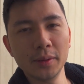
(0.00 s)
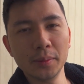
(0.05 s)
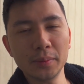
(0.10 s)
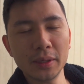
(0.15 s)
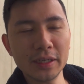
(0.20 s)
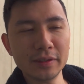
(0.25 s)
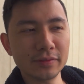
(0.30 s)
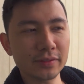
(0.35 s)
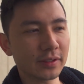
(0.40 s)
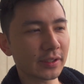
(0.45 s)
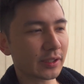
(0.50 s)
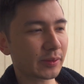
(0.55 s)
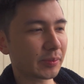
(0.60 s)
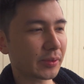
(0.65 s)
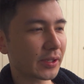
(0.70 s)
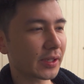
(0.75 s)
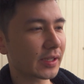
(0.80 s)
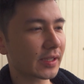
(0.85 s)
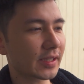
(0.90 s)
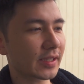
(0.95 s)
painful
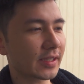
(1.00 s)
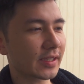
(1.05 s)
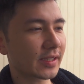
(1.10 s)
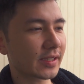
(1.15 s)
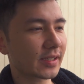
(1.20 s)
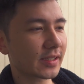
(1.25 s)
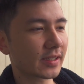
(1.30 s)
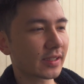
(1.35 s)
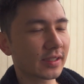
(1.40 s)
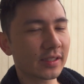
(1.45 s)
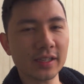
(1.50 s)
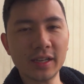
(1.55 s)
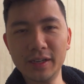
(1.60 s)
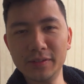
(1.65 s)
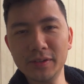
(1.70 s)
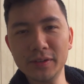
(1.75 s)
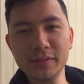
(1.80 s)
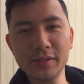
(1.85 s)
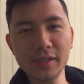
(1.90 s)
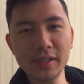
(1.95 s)
experiences
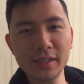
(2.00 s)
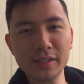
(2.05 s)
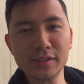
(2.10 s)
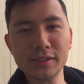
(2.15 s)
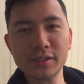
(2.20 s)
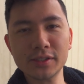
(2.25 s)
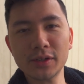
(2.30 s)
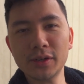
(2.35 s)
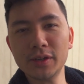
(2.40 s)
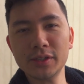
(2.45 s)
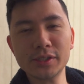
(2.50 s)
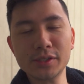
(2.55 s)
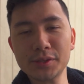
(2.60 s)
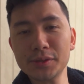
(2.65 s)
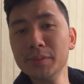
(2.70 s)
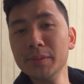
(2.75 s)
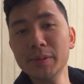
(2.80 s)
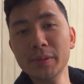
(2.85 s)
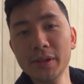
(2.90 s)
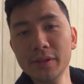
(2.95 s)
I've ever done. So I just
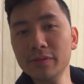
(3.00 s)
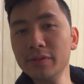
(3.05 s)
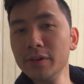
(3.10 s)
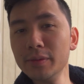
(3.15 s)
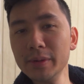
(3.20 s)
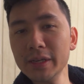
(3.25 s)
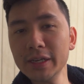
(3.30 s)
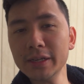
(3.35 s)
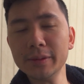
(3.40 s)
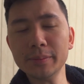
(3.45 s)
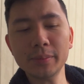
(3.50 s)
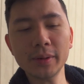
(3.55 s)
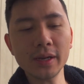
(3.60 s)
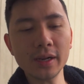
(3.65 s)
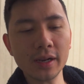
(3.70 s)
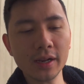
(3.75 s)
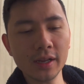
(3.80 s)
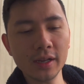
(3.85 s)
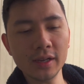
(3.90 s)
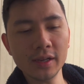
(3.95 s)
couldn't be bothered filming it,
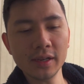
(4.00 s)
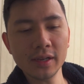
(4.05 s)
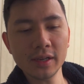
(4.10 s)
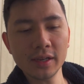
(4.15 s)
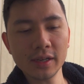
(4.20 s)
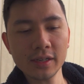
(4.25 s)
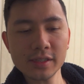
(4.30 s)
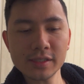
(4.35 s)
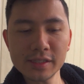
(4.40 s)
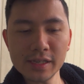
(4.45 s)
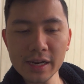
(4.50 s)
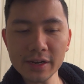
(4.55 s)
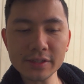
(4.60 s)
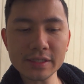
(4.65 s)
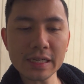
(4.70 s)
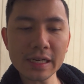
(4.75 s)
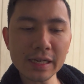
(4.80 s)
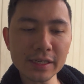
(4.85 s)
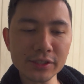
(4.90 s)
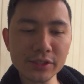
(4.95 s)
but it's now
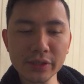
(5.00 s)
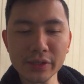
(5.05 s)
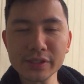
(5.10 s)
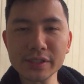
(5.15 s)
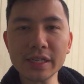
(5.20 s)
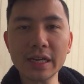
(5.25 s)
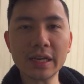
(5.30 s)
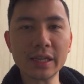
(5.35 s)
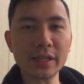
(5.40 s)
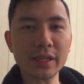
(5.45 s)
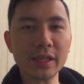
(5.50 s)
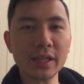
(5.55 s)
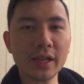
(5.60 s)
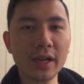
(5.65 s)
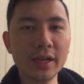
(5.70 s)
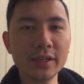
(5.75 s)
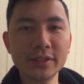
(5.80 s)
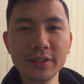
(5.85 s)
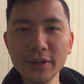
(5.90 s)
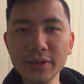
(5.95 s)
done. Turns out
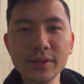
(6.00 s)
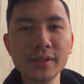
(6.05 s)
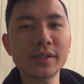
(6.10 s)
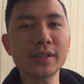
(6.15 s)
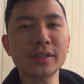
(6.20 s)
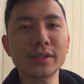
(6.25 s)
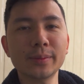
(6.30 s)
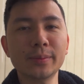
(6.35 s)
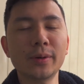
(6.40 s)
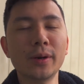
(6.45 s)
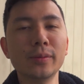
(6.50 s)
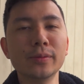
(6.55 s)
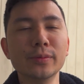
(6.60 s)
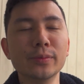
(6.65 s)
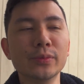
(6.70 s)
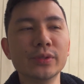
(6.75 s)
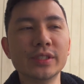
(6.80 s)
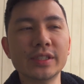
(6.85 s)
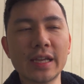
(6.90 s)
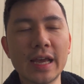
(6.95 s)
I don't think the
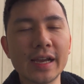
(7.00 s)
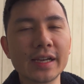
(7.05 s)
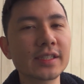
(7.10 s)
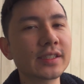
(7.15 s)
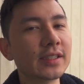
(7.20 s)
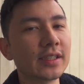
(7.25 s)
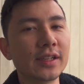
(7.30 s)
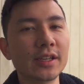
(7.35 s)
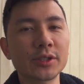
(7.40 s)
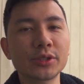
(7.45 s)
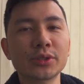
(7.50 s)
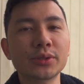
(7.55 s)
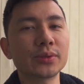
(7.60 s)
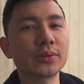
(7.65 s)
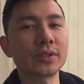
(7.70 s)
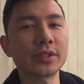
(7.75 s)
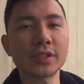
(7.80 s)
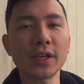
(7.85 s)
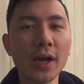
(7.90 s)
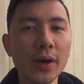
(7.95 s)
problem was actually electrical
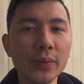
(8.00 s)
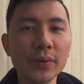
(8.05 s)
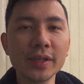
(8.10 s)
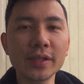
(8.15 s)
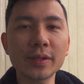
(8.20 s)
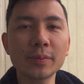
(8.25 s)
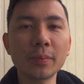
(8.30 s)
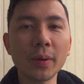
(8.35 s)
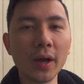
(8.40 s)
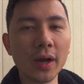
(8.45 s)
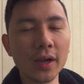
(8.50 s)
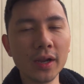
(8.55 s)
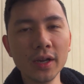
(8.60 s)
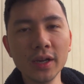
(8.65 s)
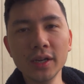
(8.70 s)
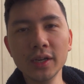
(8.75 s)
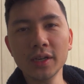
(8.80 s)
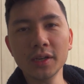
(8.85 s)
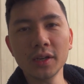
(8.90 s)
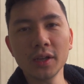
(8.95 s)
to start with, but
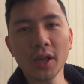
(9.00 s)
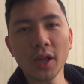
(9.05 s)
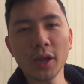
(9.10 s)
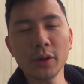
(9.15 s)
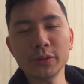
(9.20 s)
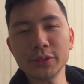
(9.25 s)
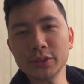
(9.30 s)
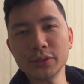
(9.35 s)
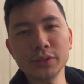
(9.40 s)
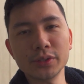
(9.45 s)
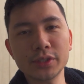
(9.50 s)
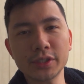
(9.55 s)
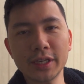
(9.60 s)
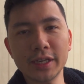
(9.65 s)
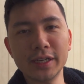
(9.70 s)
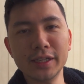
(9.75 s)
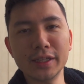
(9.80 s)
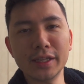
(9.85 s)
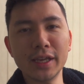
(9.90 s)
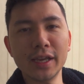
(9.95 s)
it was good to
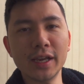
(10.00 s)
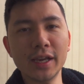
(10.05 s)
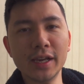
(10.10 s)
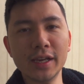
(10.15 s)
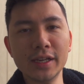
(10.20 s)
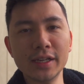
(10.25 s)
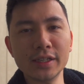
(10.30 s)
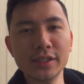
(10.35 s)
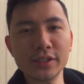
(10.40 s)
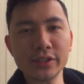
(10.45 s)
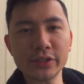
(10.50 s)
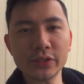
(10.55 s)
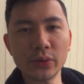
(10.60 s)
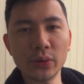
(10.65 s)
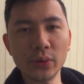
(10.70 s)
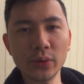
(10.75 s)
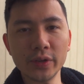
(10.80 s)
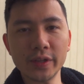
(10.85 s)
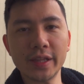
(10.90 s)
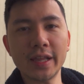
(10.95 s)
get in there and
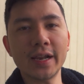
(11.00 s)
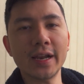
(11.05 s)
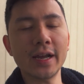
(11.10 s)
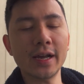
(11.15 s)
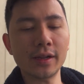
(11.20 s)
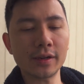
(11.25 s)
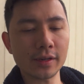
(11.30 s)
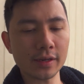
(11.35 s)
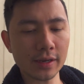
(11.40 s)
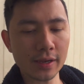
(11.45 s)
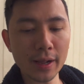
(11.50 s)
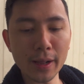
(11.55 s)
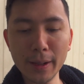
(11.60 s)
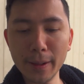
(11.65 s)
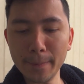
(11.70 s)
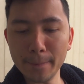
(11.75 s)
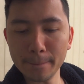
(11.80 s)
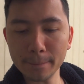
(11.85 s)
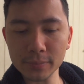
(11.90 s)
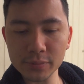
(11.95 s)
sort all of that out.
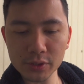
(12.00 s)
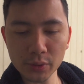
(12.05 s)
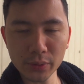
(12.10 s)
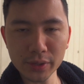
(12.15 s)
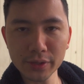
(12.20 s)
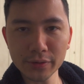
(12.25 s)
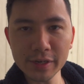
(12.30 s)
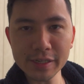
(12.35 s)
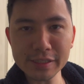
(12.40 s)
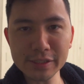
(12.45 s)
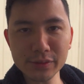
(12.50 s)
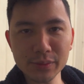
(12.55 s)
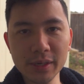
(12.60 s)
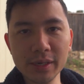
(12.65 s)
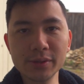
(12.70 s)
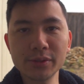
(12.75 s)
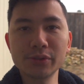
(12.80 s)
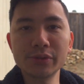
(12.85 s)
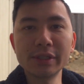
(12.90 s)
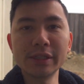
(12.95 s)
So one of the reasons why
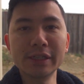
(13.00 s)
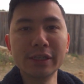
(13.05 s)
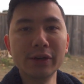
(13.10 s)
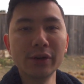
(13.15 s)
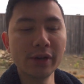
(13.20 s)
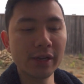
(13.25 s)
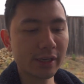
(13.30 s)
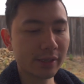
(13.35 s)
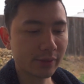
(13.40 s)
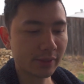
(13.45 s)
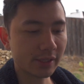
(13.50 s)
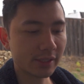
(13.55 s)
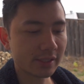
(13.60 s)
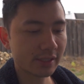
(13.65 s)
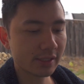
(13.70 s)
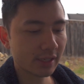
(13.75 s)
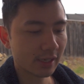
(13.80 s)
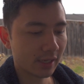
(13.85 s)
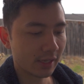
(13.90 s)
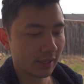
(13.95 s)
it was really annoying
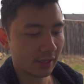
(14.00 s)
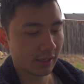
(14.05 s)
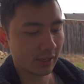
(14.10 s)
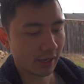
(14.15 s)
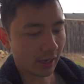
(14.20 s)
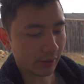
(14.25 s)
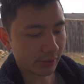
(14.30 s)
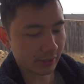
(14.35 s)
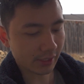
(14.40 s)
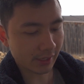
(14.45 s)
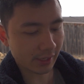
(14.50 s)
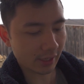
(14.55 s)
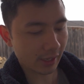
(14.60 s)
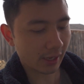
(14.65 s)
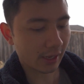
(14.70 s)
was I was like